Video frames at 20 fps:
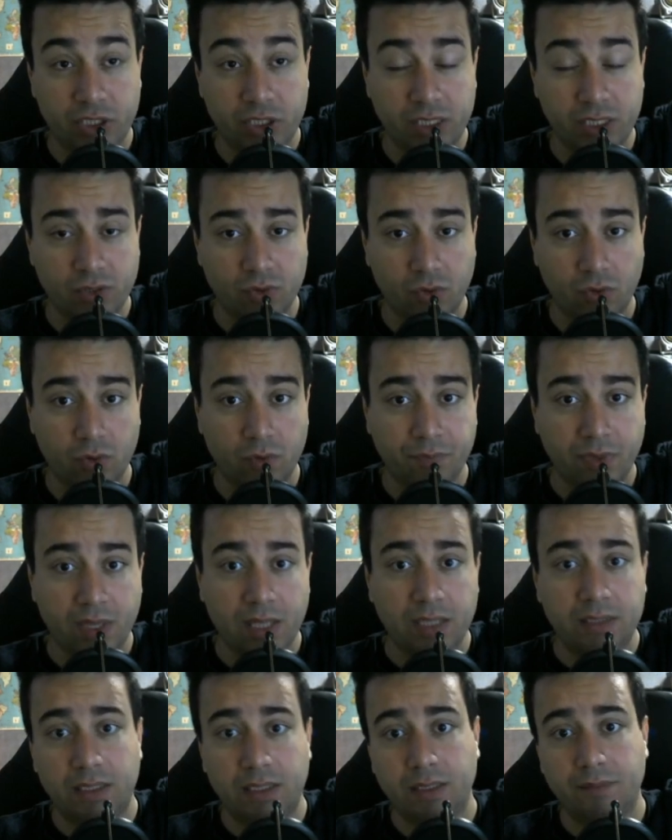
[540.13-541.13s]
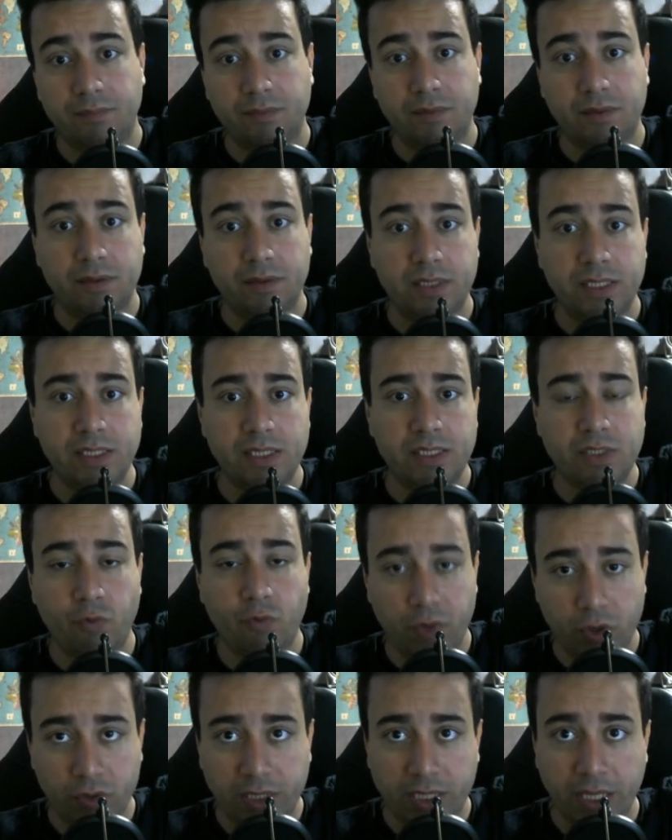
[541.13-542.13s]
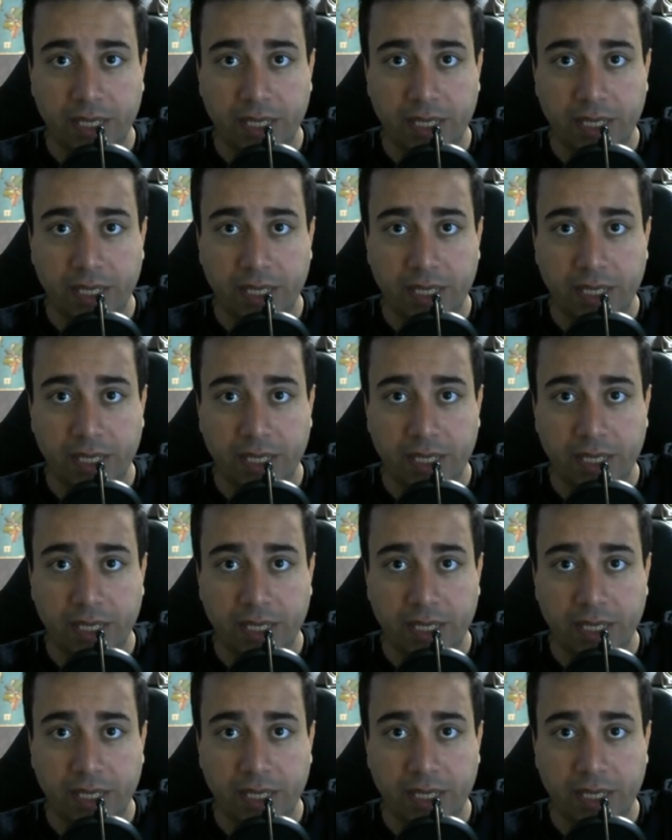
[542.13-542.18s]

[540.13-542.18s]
So this is the view that I